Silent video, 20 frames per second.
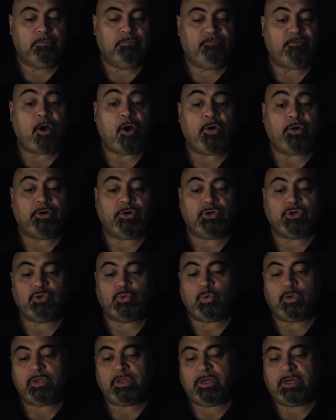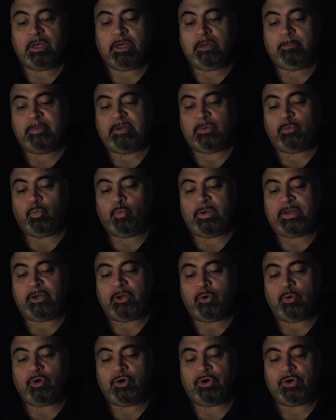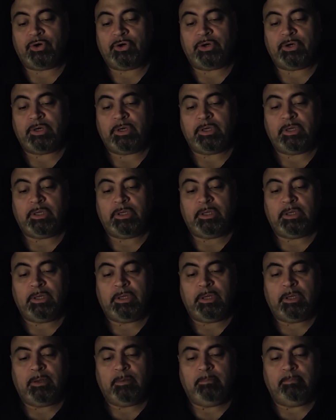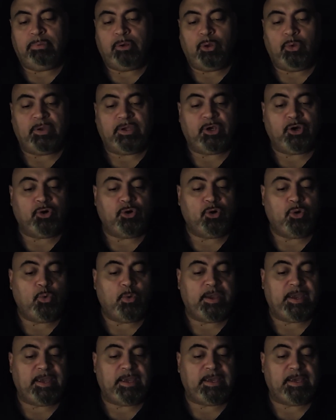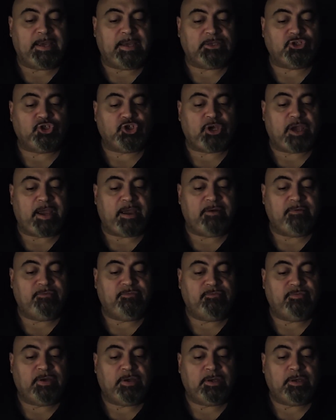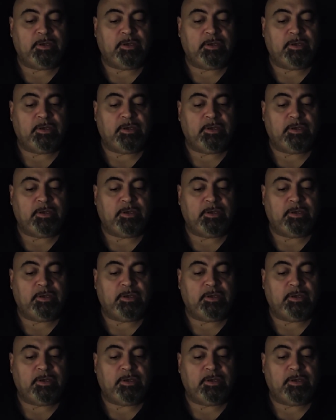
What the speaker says: Foreigners will come and winnow her, blowing her away as chaff.